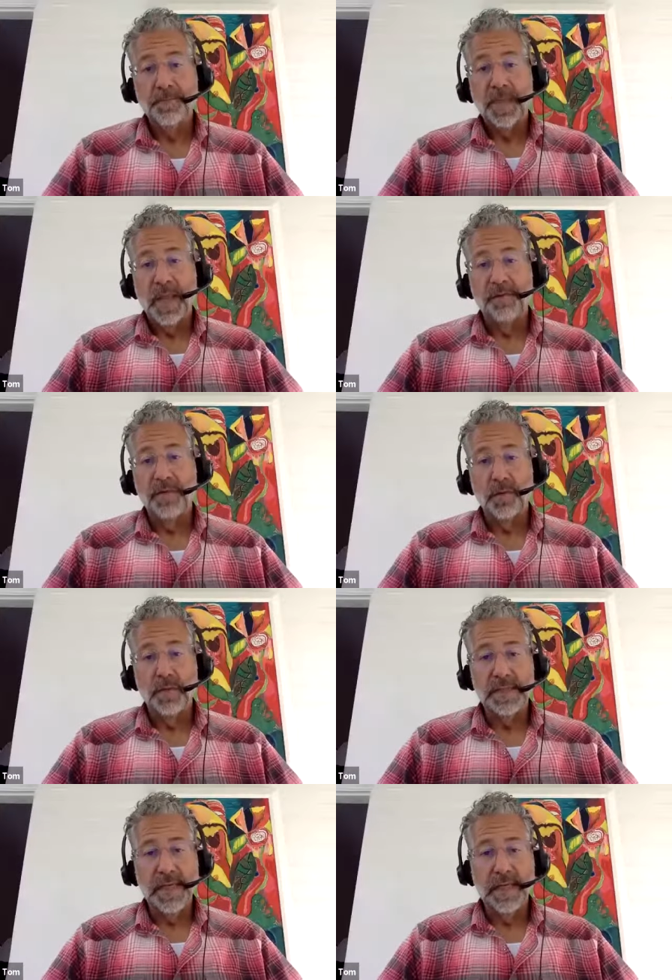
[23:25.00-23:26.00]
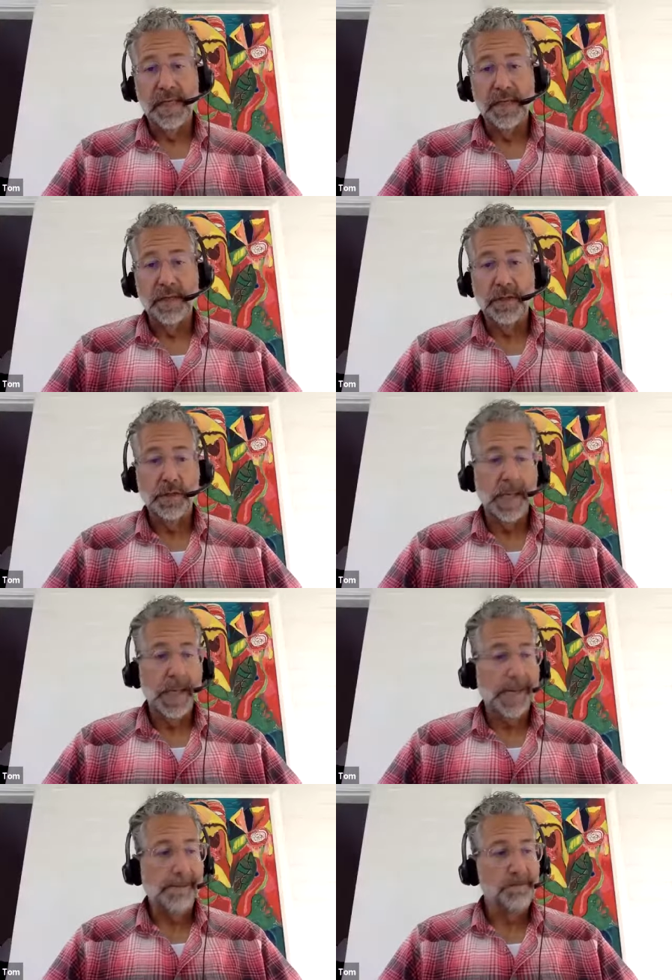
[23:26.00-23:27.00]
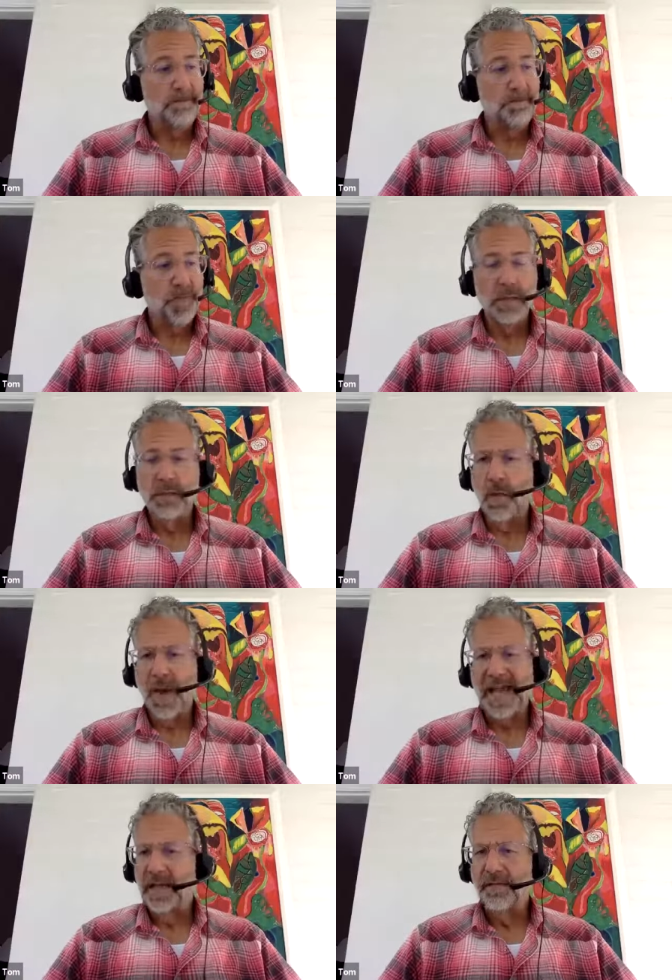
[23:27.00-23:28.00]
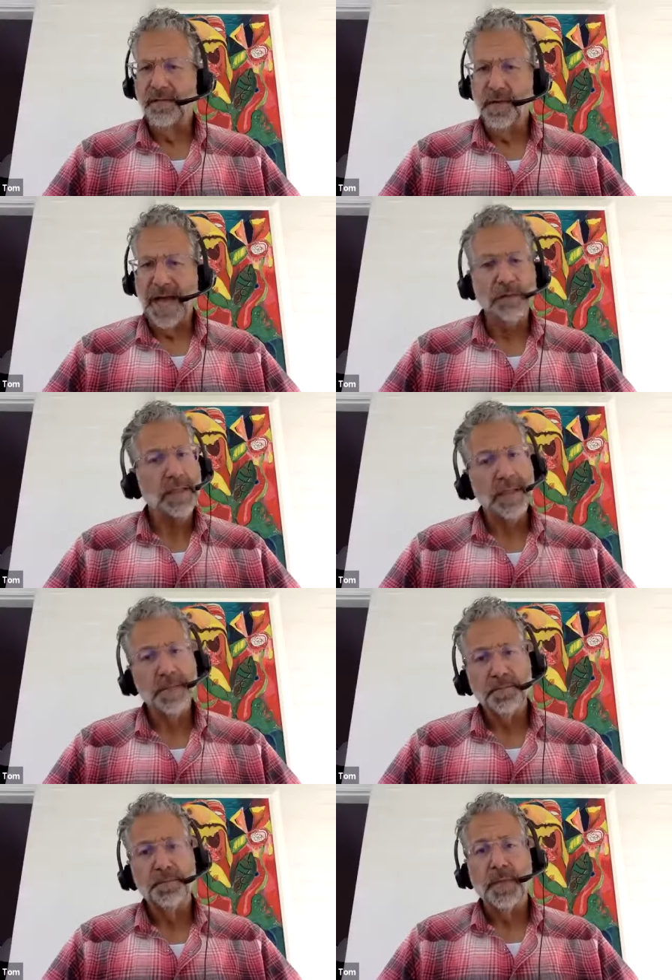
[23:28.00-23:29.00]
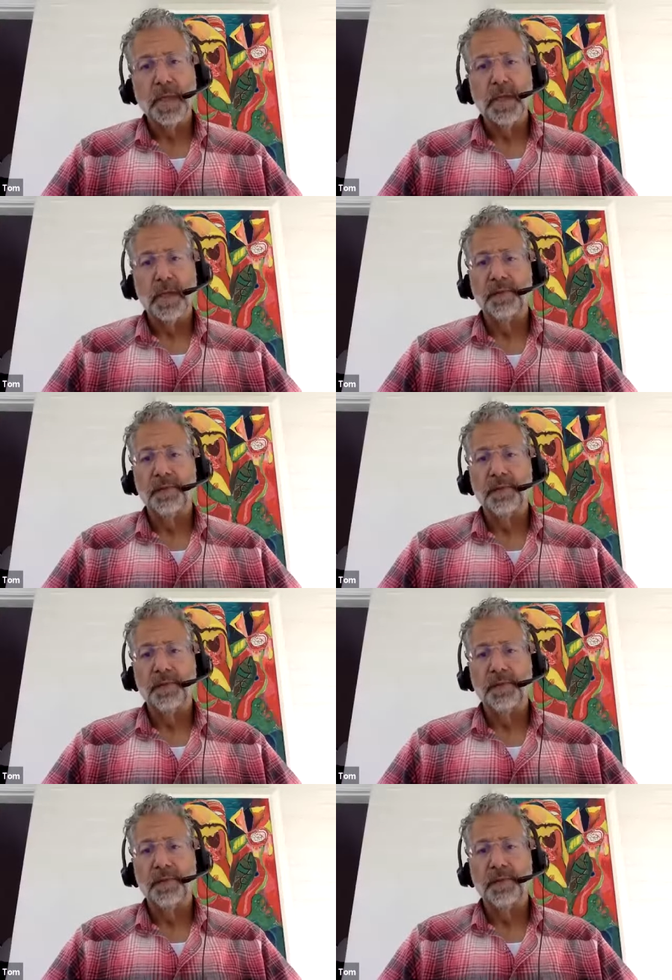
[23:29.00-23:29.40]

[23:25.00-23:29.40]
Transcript: if there was any other um, low hanging fruit out there of